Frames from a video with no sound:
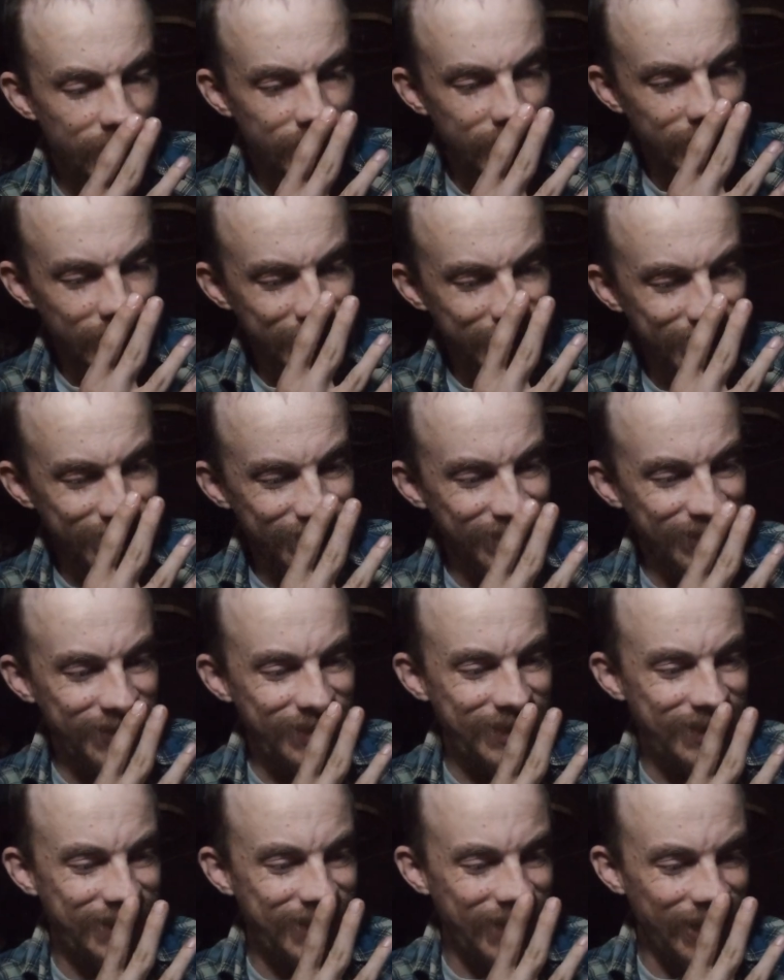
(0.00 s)
This
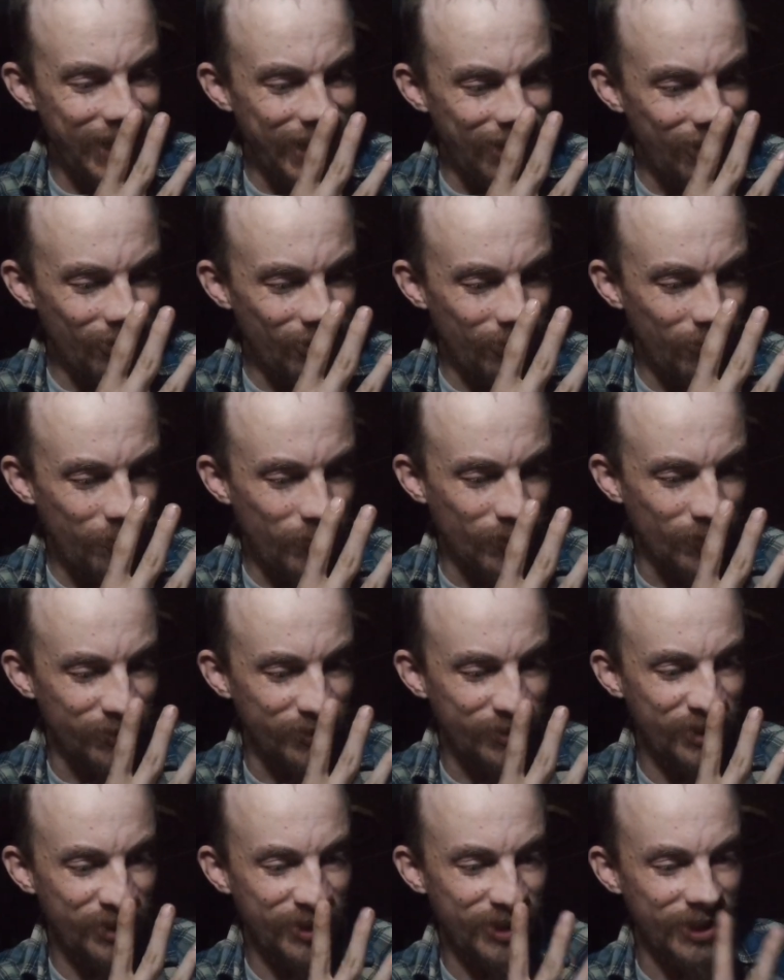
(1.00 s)
is terrible
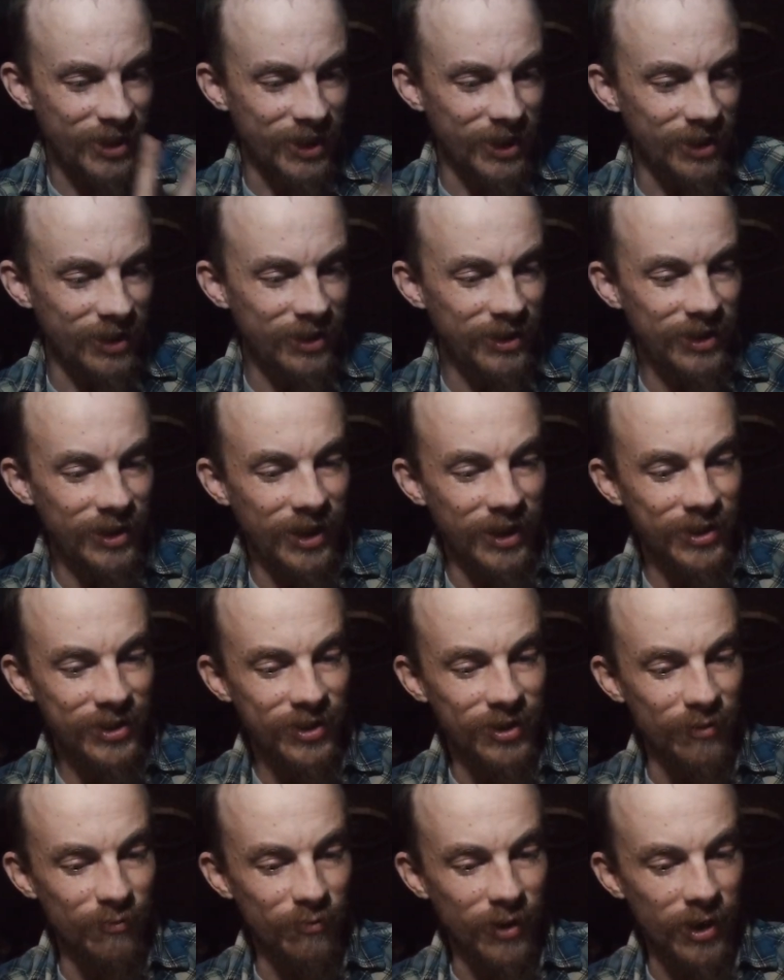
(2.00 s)
shit,
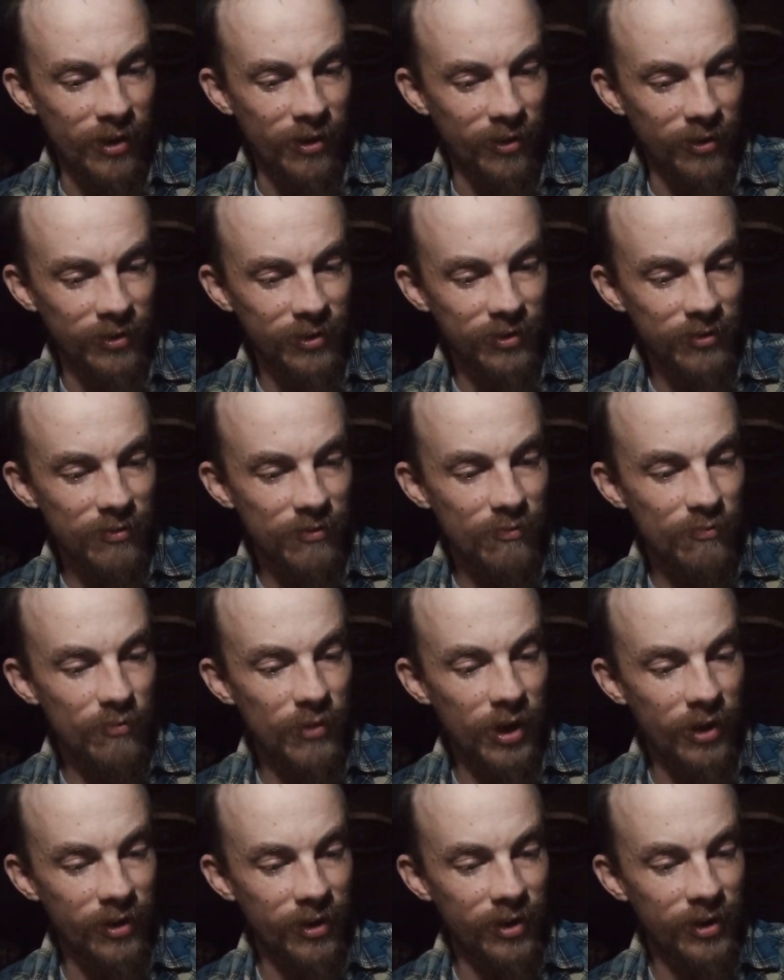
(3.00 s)
Lester
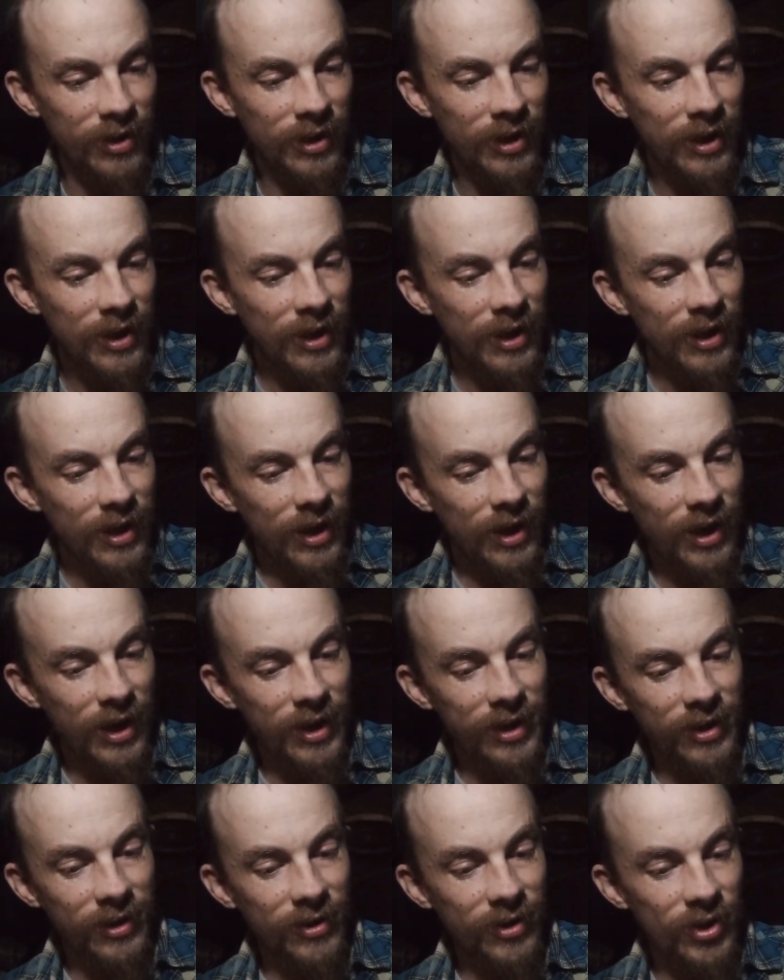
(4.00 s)
muttered,
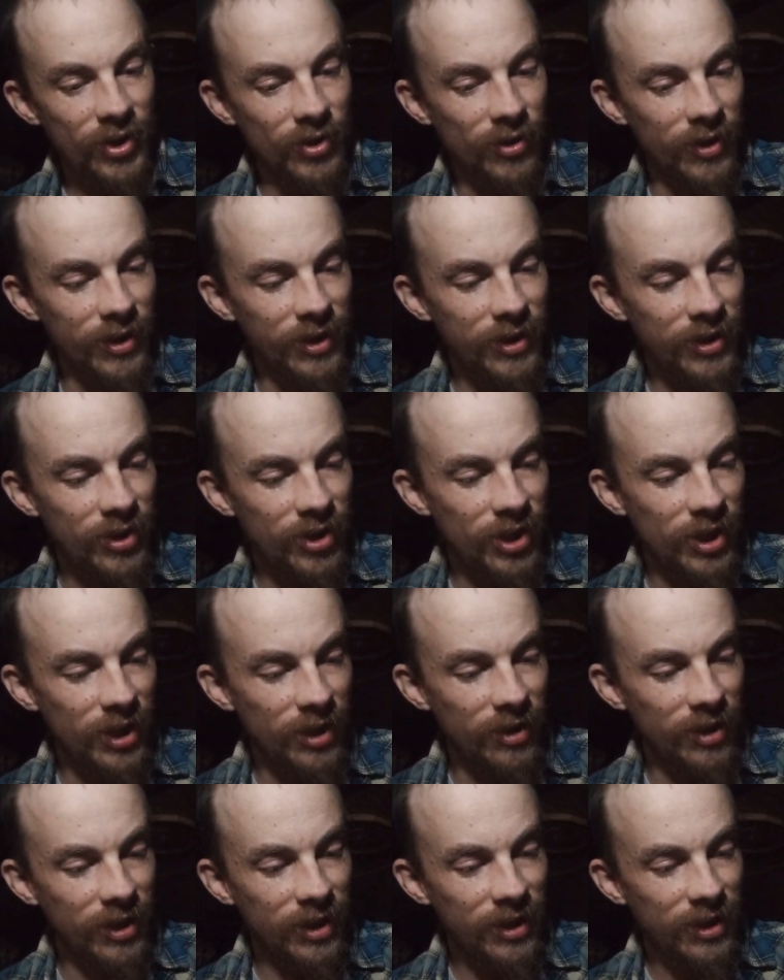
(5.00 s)
handing the joint to
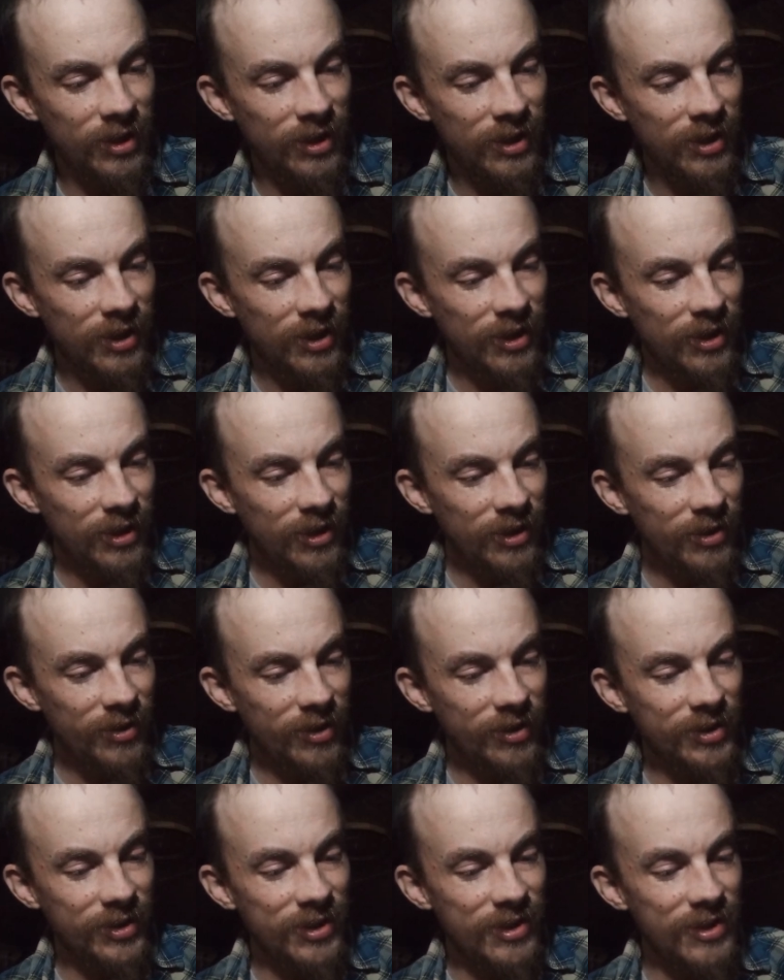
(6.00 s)
Jerry.
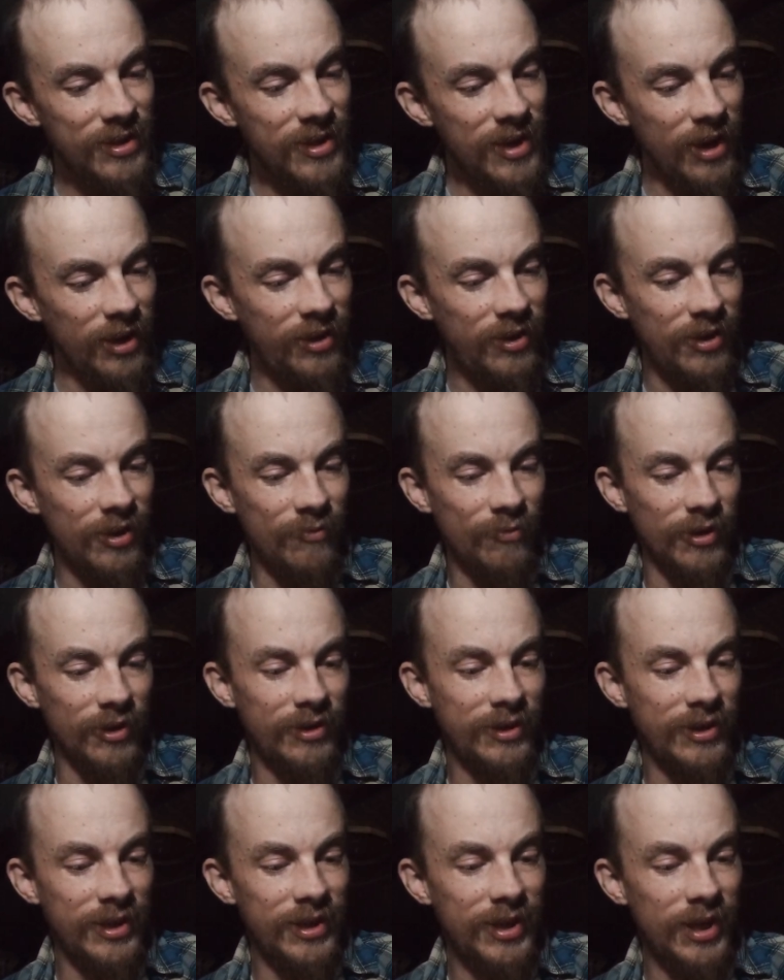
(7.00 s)
There's nothing
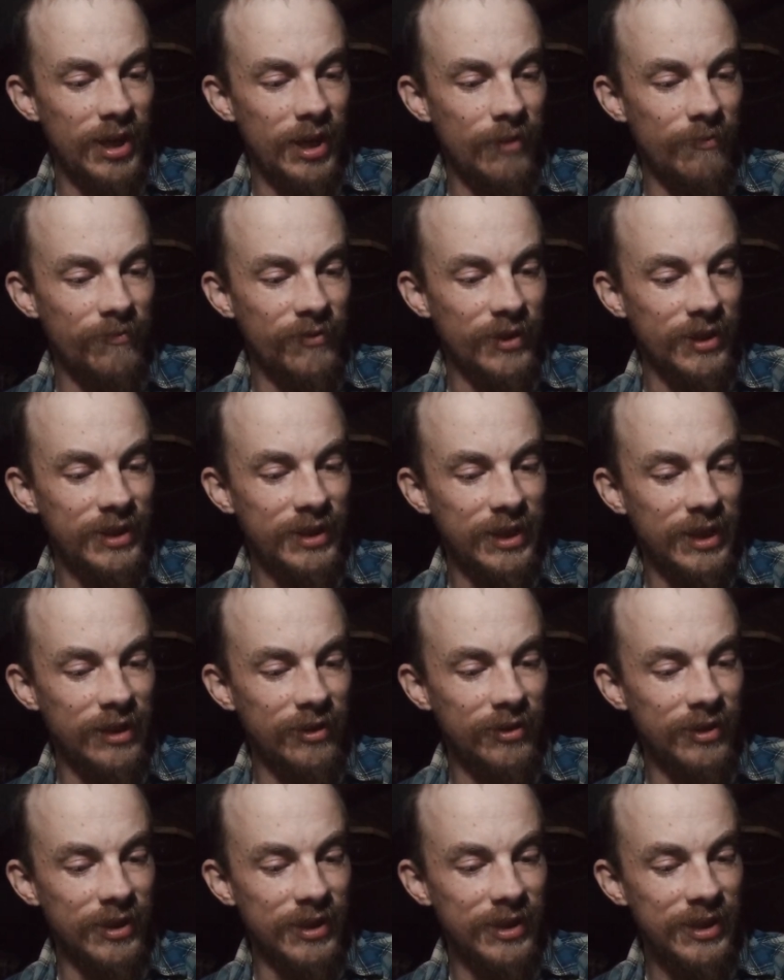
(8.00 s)
worth a damn for
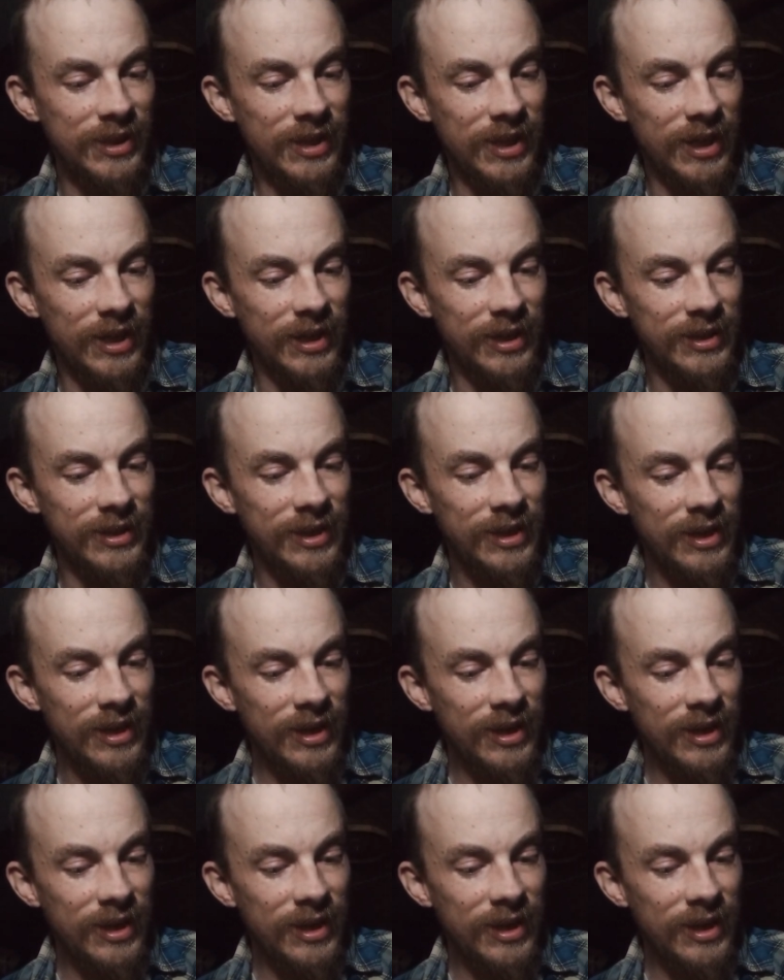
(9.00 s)
sale these days.